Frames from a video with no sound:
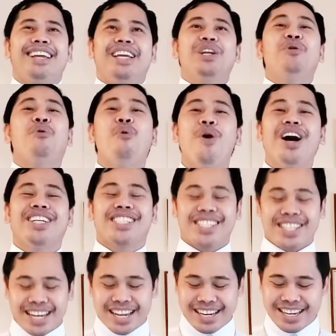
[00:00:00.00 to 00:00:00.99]
It was
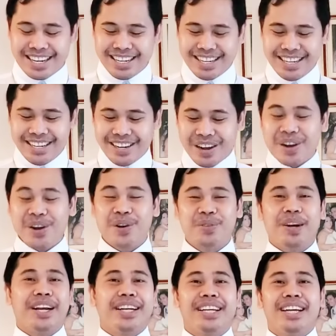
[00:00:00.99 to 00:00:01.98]
like, oh
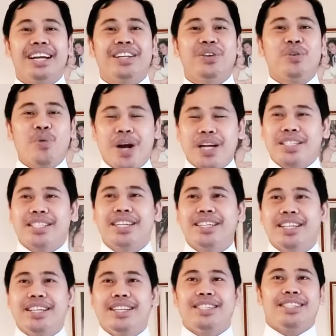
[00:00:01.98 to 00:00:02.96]
my God, you're watching
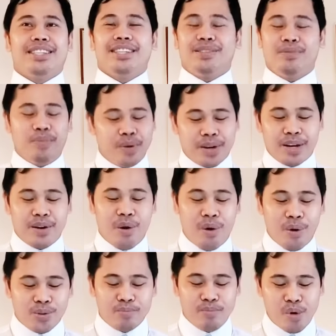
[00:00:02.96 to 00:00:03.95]
this this very
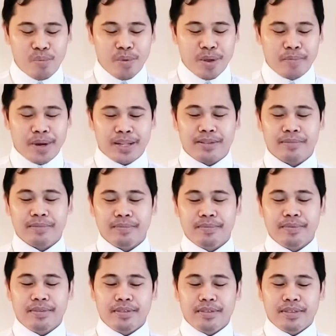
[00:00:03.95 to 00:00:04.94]
old movie, but
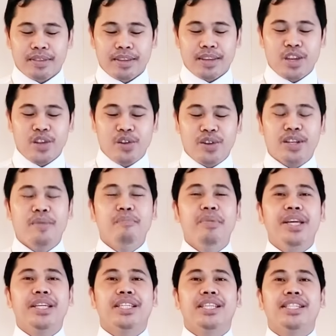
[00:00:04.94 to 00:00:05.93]
you know the
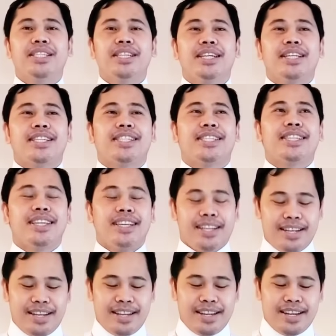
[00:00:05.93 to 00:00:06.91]
message is
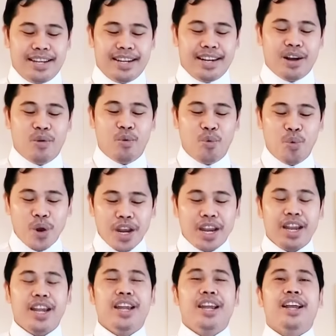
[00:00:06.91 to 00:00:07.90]
that
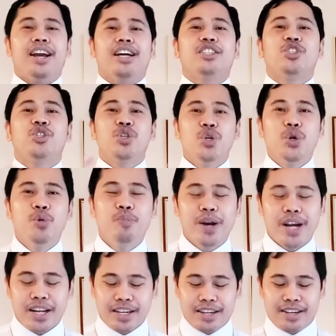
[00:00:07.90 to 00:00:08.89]
we as
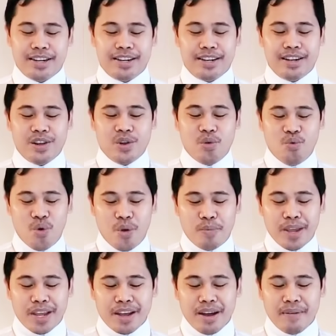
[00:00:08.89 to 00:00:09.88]
human we
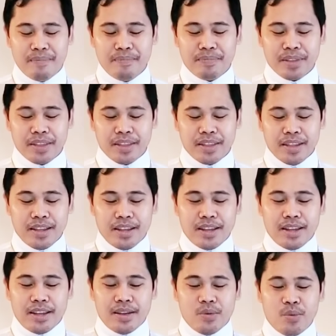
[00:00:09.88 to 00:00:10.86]
become
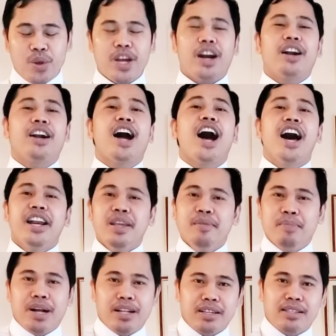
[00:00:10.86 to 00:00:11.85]
we are
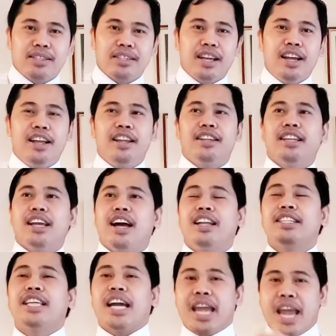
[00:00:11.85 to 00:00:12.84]
animals and and
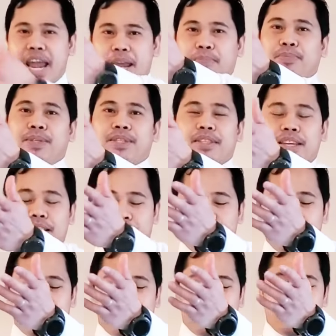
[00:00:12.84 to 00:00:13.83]
the apes they are
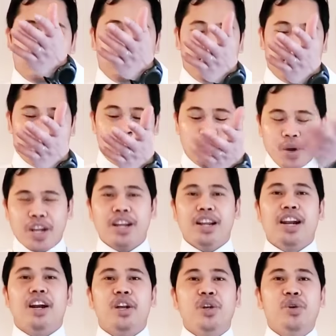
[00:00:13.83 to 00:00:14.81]
like the
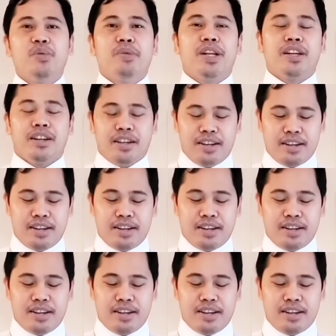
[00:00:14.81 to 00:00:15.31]
regular human